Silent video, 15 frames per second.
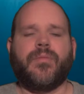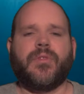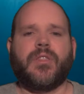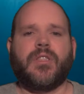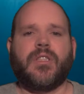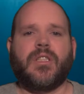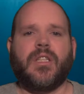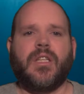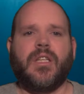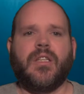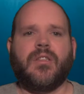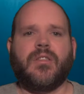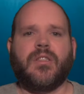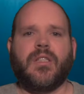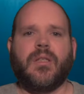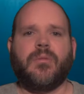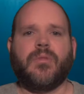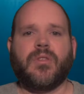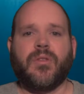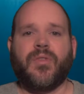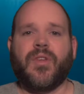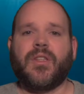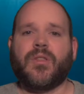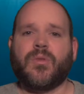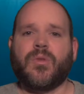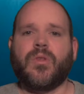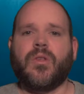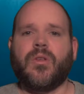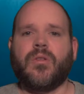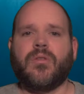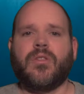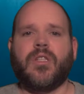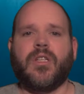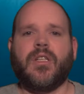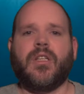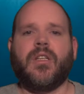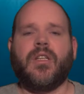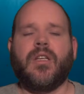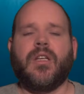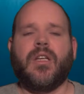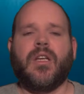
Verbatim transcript: she seems to fit the role good.